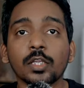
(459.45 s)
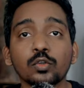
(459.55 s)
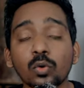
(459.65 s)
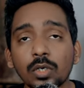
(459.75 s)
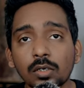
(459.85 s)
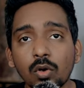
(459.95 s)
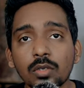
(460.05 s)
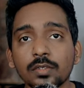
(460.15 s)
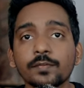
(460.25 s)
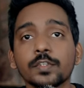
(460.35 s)
The total
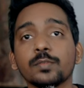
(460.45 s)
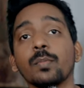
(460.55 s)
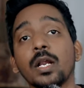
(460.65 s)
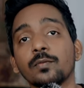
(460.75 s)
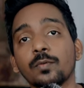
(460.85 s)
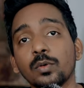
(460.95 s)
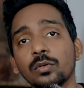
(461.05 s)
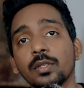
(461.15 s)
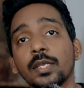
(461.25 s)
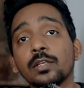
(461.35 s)
cost of the
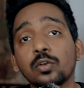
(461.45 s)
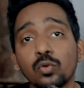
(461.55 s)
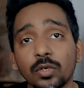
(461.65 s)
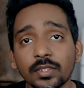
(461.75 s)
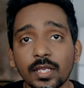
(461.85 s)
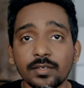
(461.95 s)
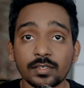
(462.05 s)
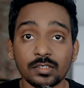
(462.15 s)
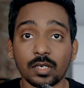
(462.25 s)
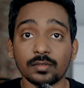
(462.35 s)
smartphone, including the
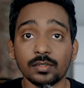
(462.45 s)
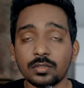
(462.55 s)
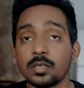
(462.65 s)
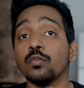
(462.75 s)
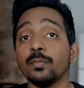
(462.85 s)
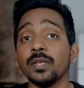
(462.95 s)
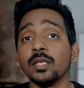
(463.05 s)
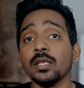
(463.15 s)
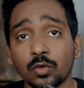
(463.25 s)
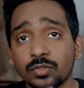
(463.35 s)
interest charges, would
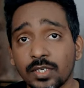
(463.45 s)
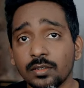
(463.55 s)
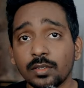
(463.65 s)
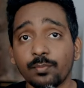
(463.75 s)
be 1000,